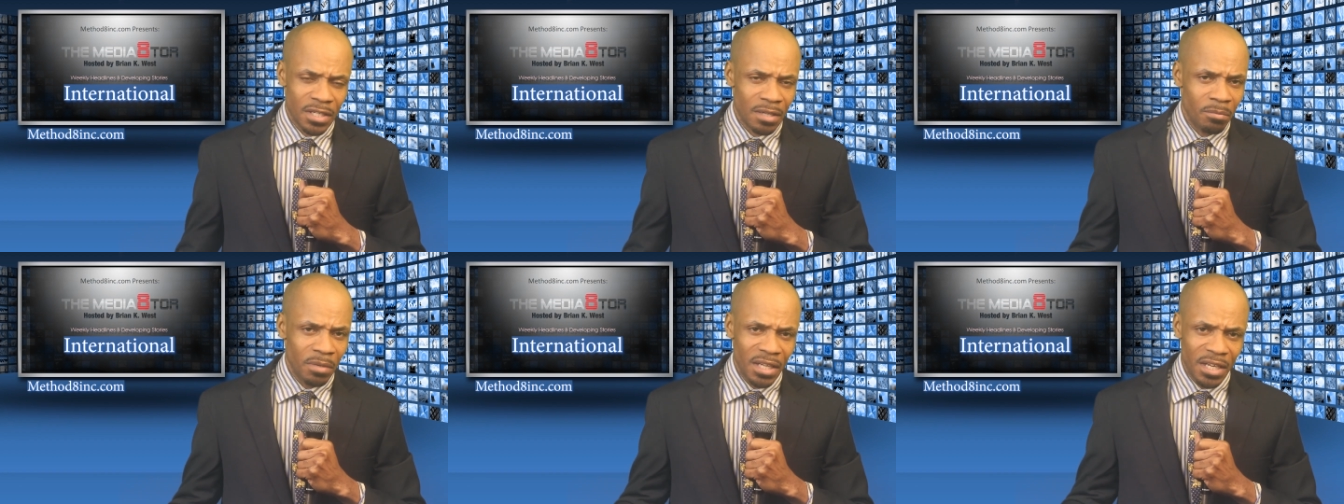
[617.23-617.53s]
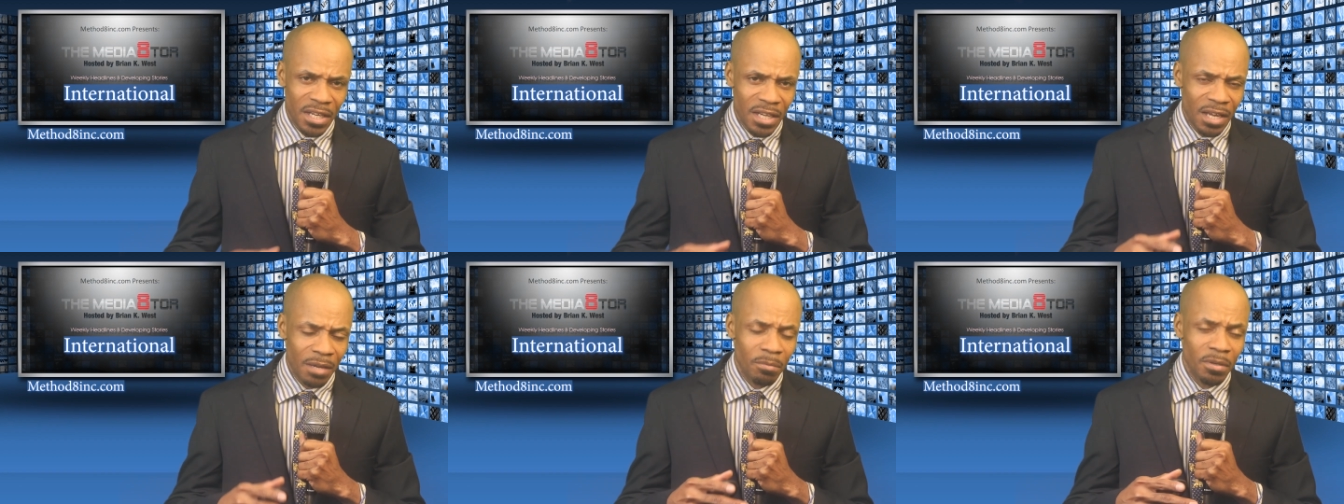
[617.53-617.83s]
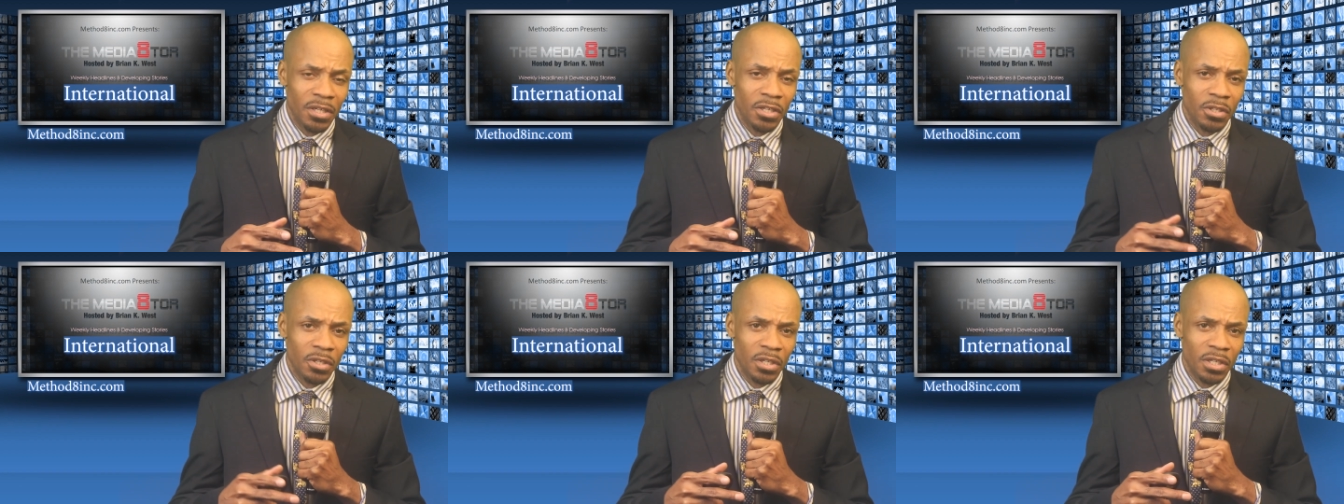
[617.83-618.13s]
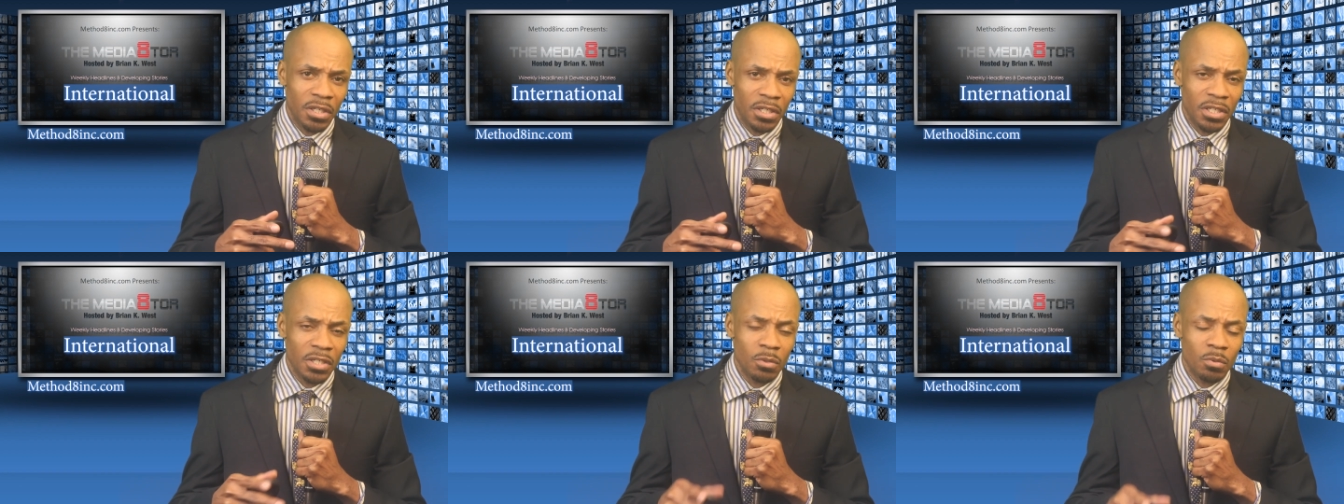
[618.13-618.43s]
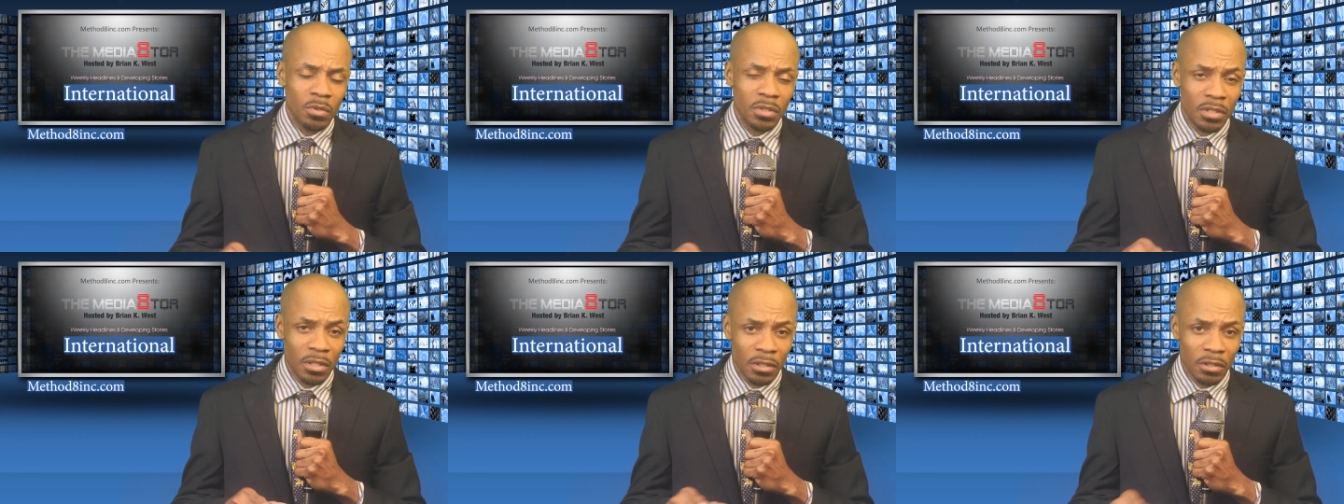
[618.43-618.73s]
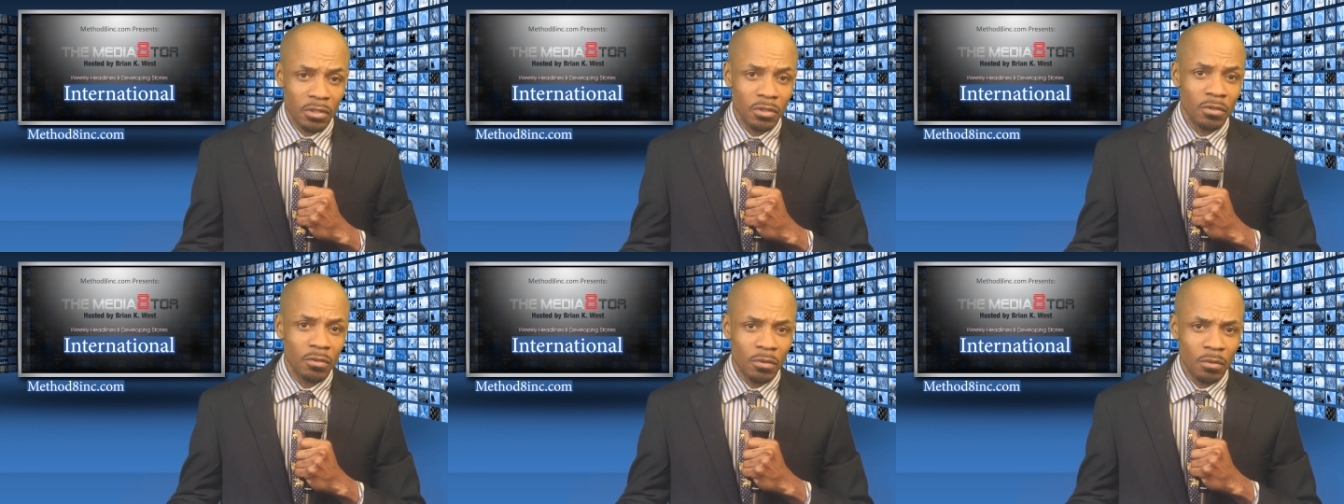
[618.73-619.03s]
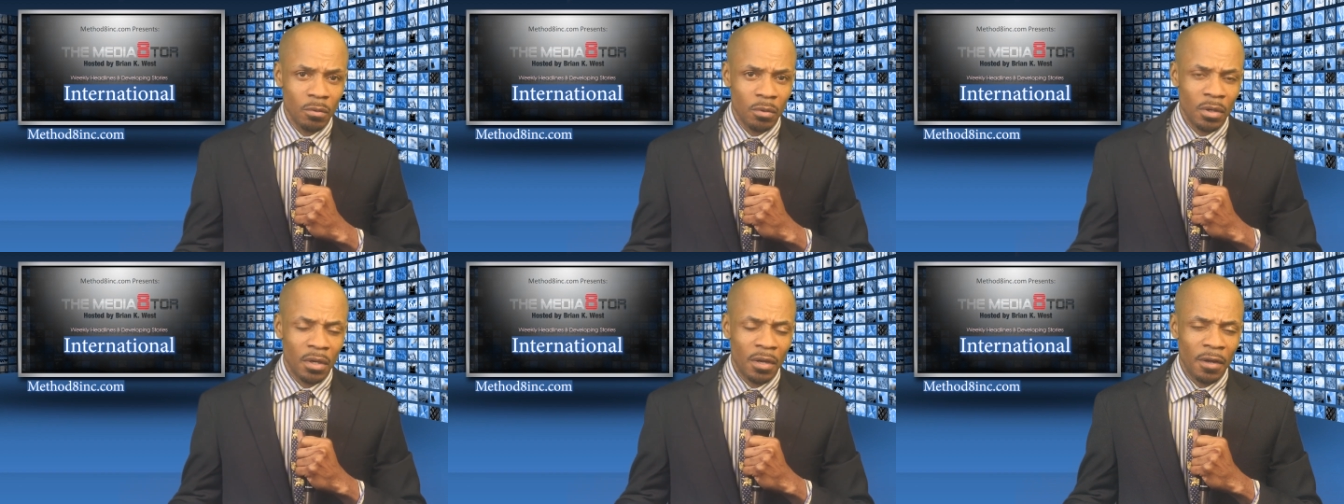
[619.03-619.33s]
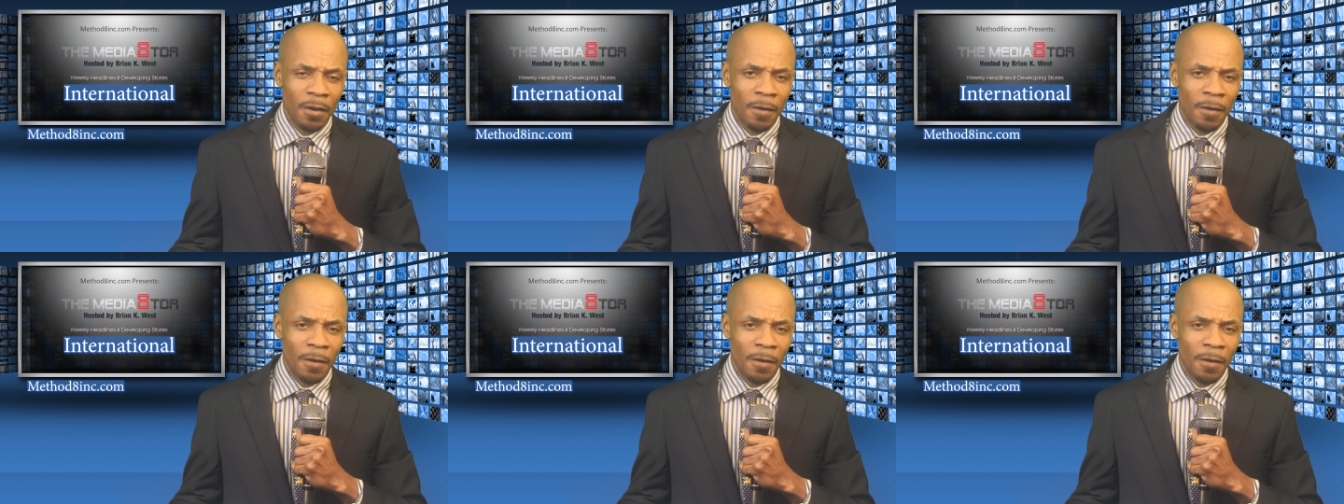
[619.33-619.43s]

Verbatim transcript: I mean, I mean, this was a little